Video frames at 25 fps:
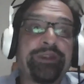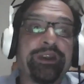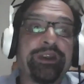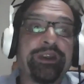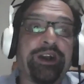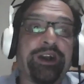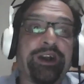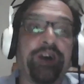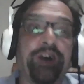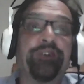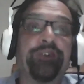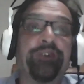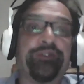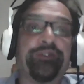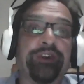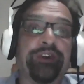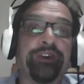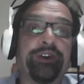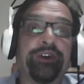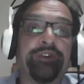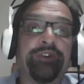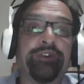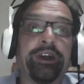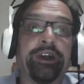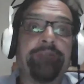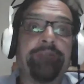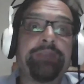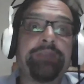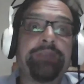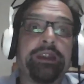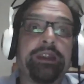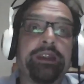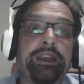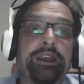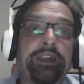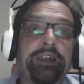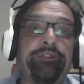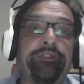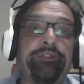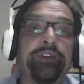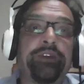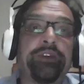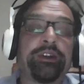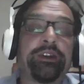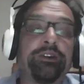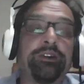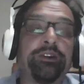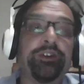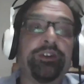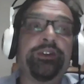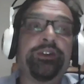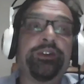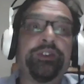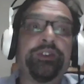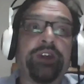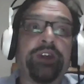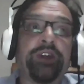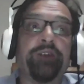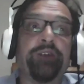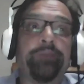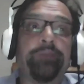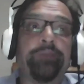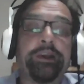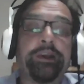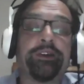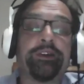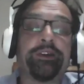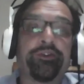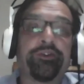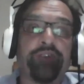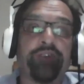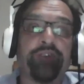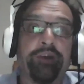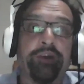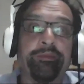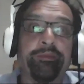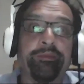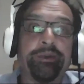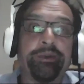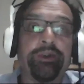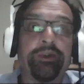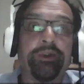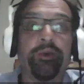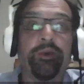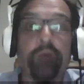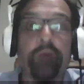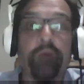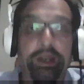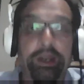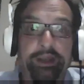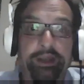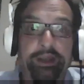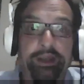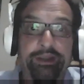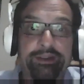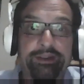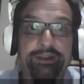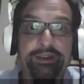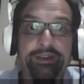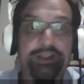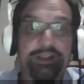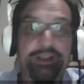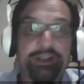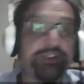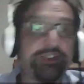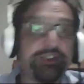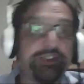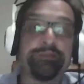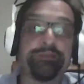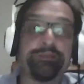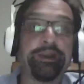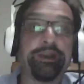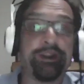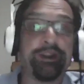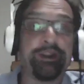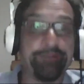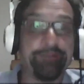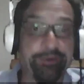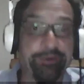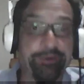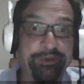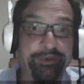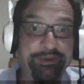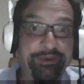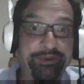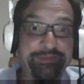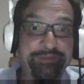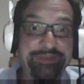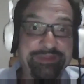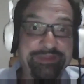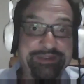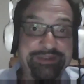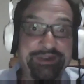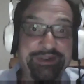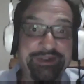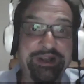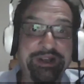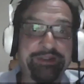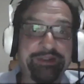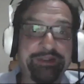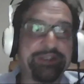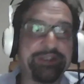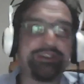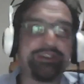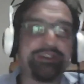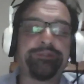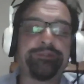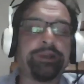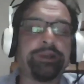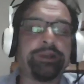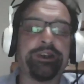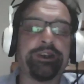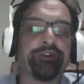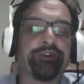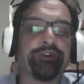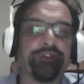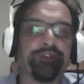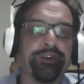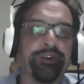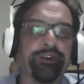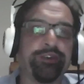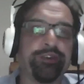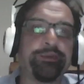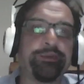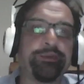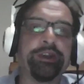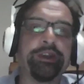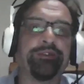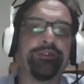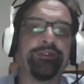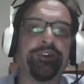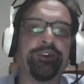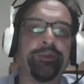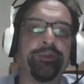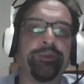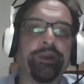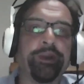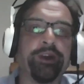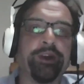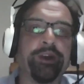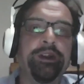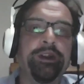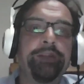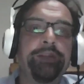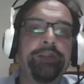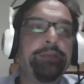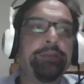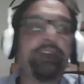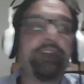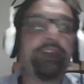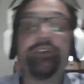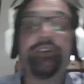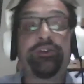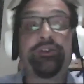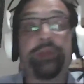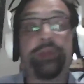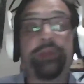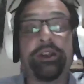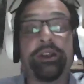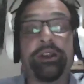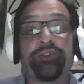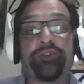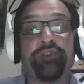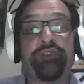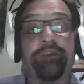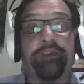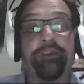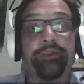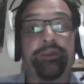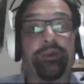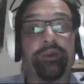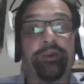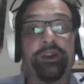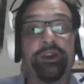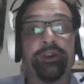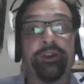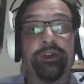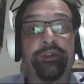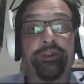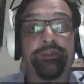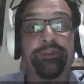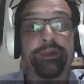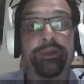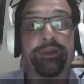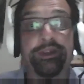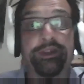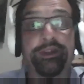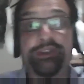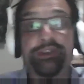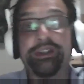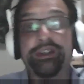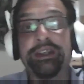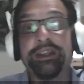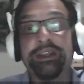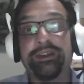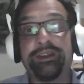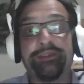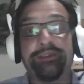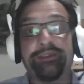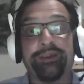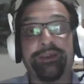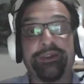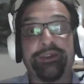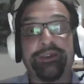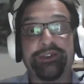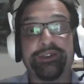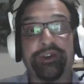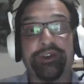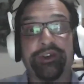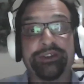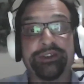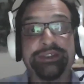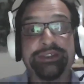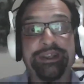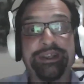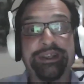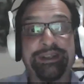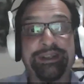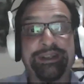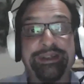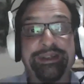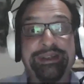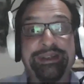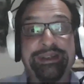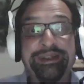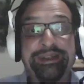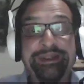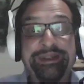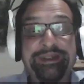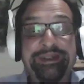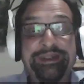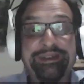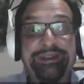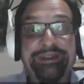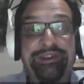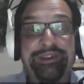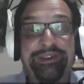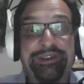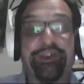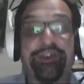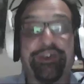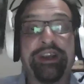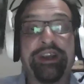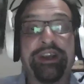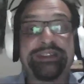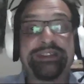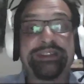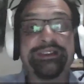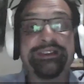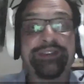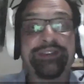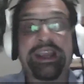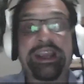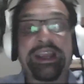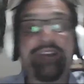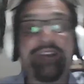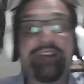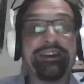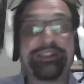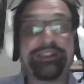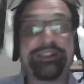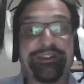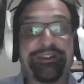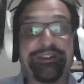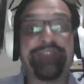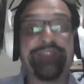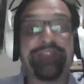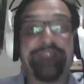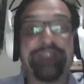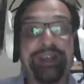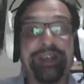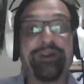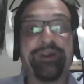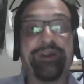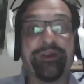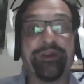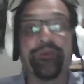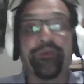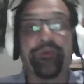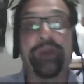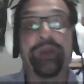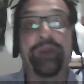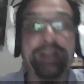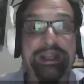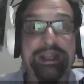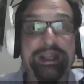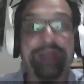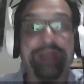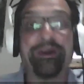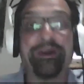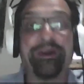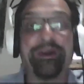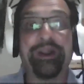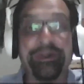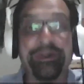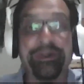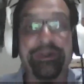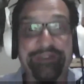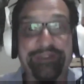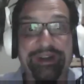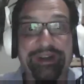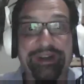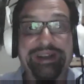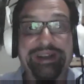over and over, as long as you don't pick Trump, you'll win, because she's beatable, right? So just pick Cruz, pick Rubio. But if you pick Trump, you'll lose, because he's the most toxic, divisive character ever. He won't win anyone over.